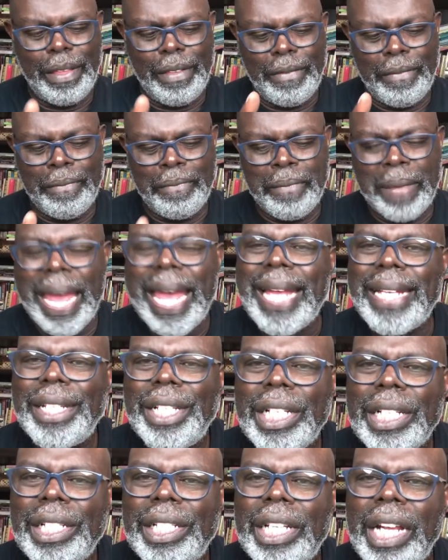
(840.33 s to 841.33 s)

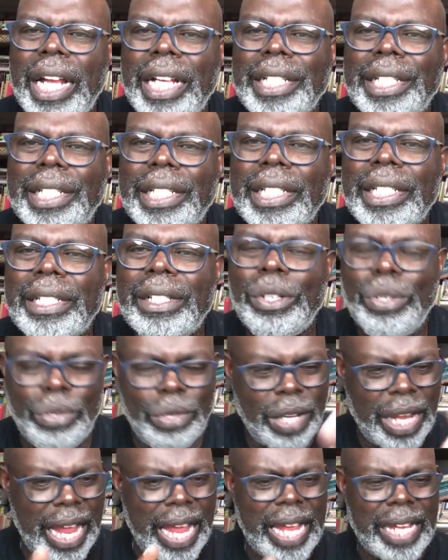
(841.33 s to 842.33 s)
Magic Johnson
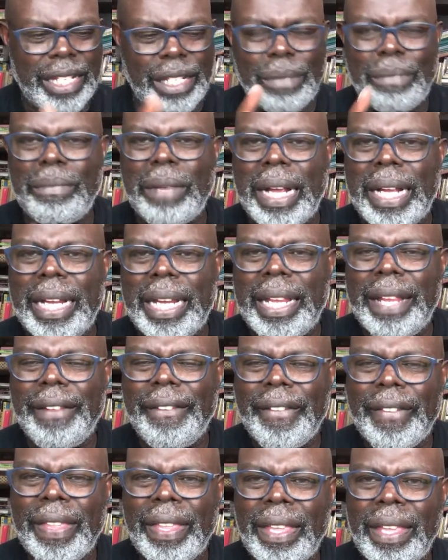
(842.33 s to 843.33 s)
who has money.
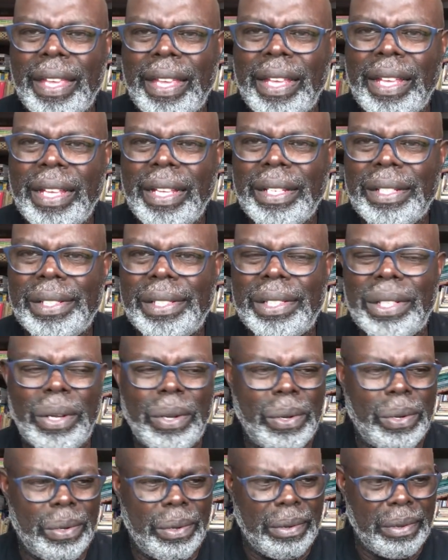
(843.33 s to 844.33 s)

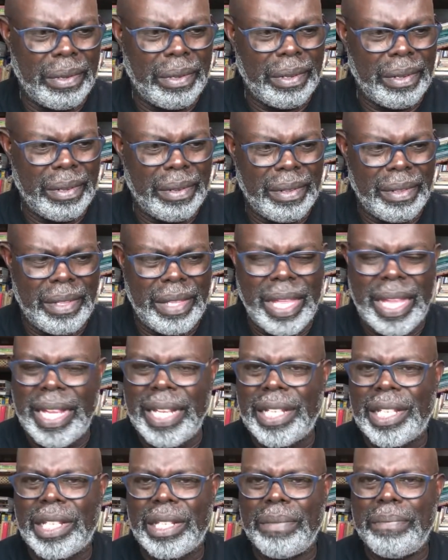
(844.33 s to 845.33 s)
So
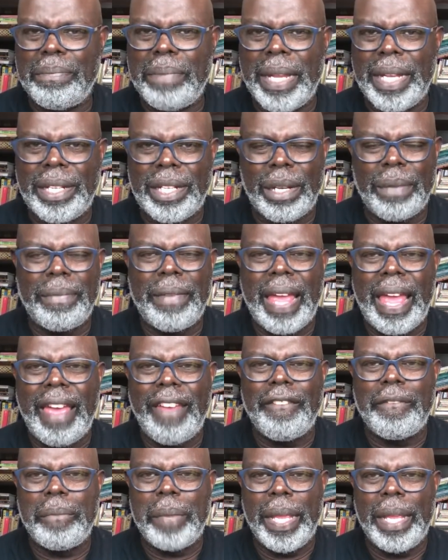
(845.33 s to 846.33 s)
this bishop
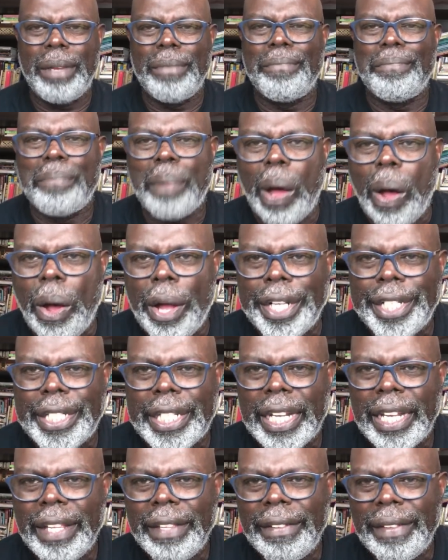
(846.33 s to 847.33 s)
has been
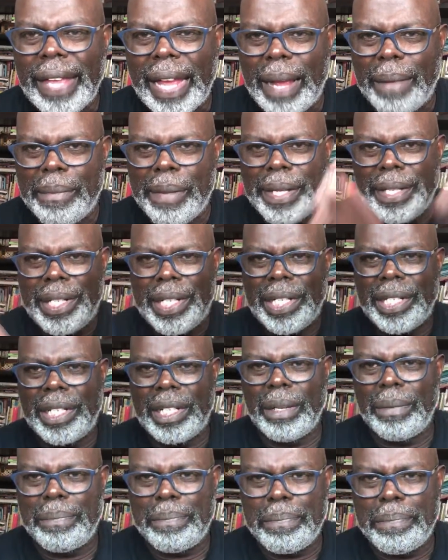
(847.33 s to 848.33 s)
bought. How much is
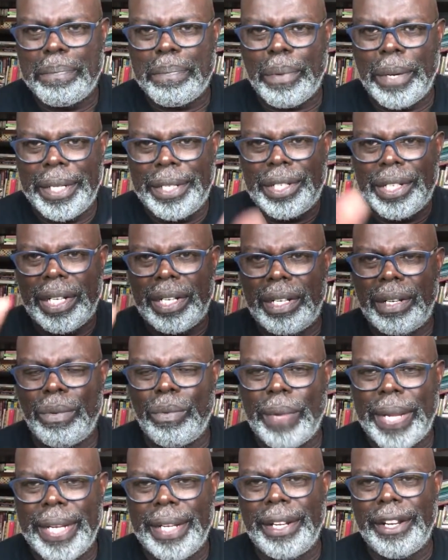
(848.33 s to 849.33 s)
the preacher in the
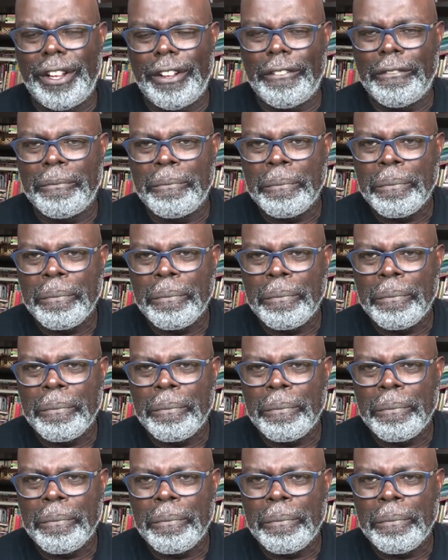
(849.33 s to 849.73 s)
window?